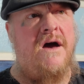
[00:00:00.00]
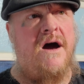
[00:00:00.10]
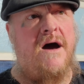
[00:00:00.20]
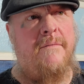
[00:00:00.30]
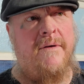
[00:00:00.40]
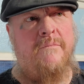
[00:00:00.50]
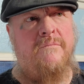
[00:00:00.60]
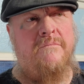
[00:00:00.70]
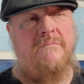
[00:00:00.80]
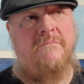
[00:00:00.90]

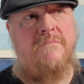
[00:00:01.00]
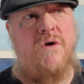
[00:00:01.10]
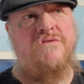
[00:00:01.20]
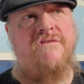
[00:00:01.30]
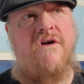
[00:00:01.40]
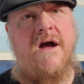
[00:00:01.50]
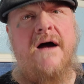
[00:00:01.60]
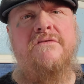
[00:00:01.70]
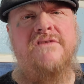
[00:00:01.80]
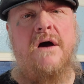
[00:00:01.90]
And most of our
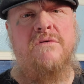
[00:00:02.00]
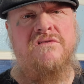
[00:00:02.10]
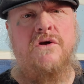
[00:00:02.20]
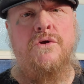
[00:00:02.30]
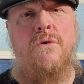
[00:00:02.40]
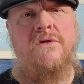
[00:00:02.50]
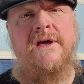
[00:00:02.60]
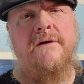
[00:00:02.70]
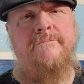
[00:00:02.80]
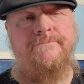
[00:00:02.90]
house now is
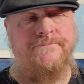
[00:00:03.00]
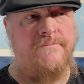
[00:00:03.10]
linoleum.